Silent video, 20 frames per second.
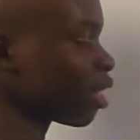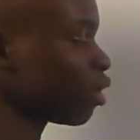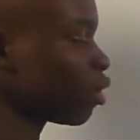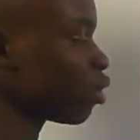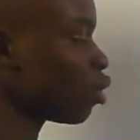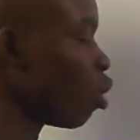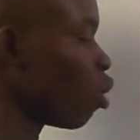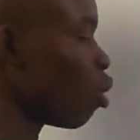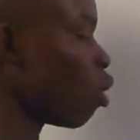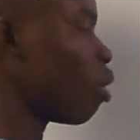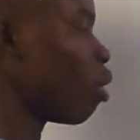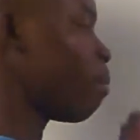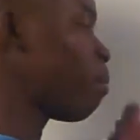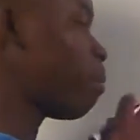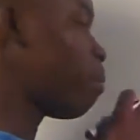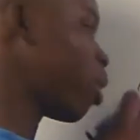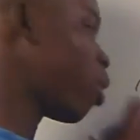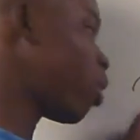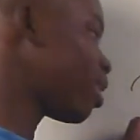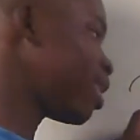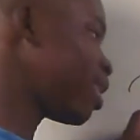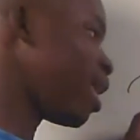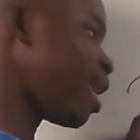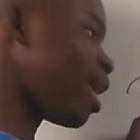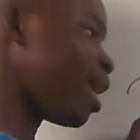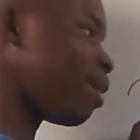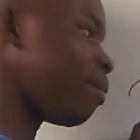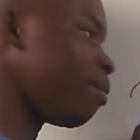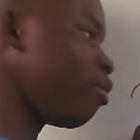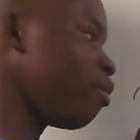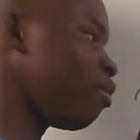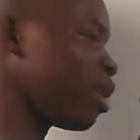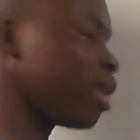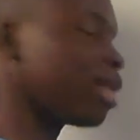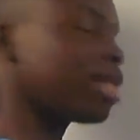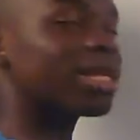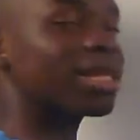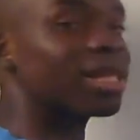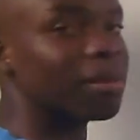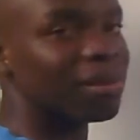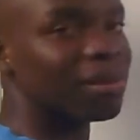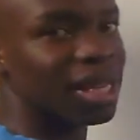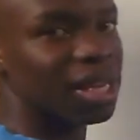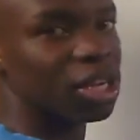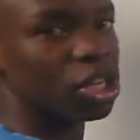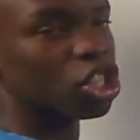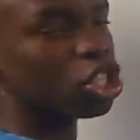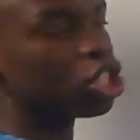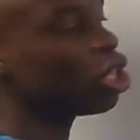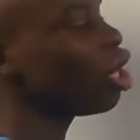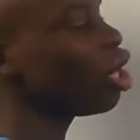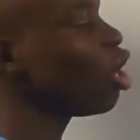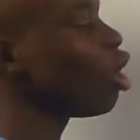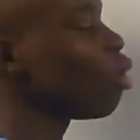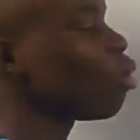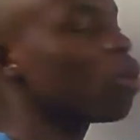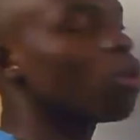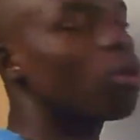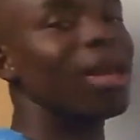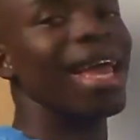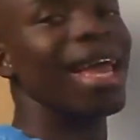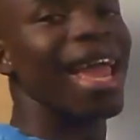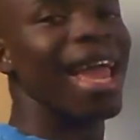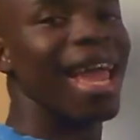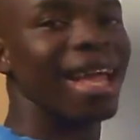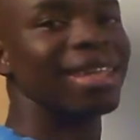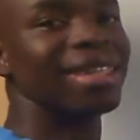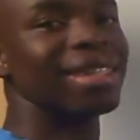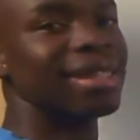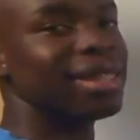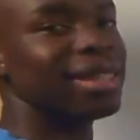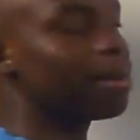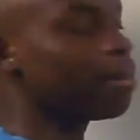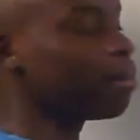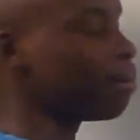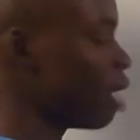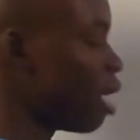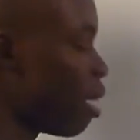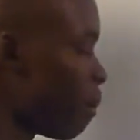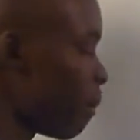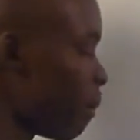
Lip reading: So because they are moving in the same direction, we will add them.